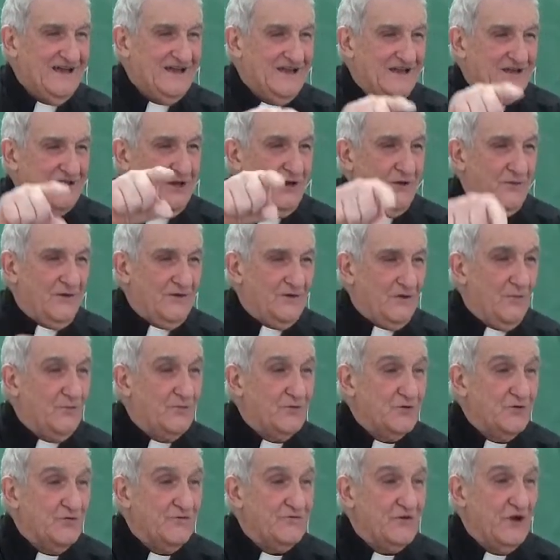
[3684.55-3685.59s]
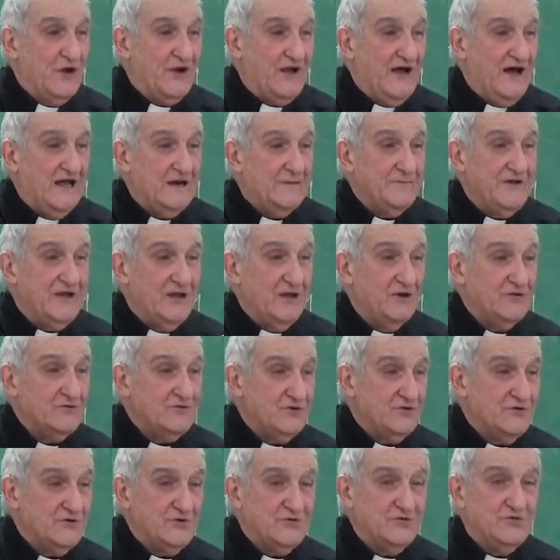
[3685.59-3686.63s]
the proof the car belongs
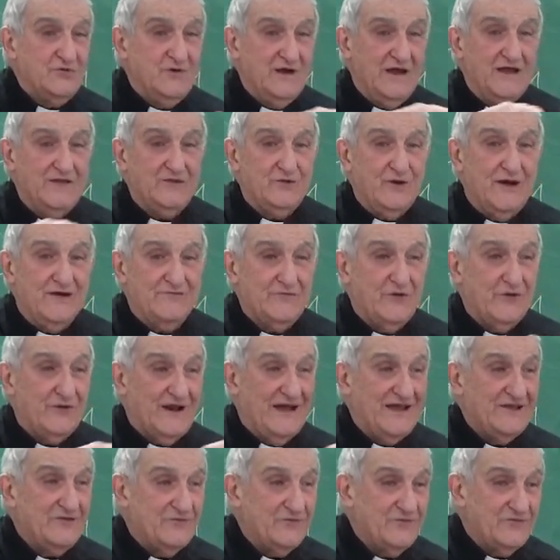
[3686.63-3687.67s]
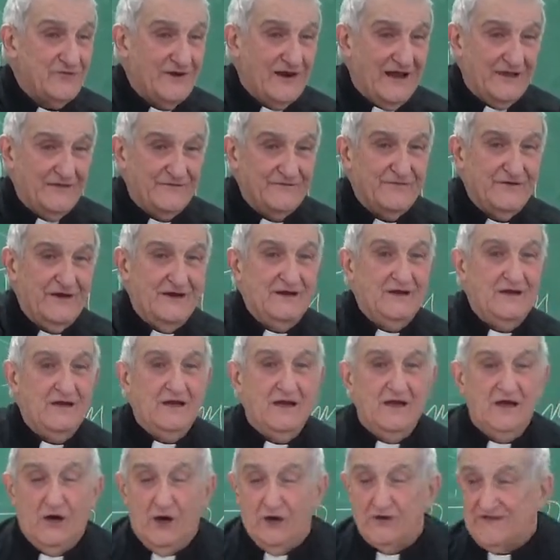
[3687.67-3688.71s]
to you and you have the right to drive,
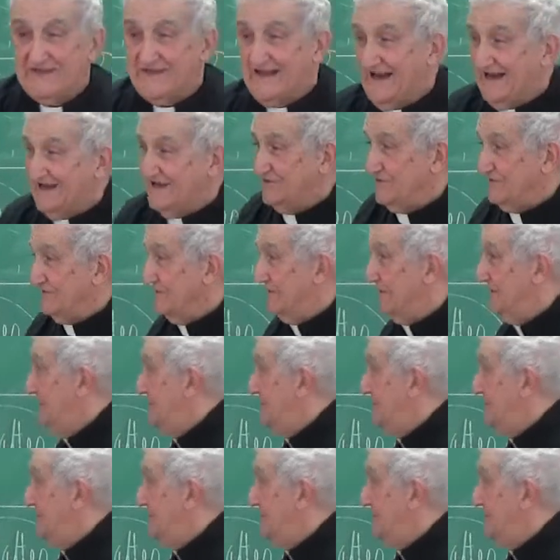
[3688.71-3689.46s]
a title.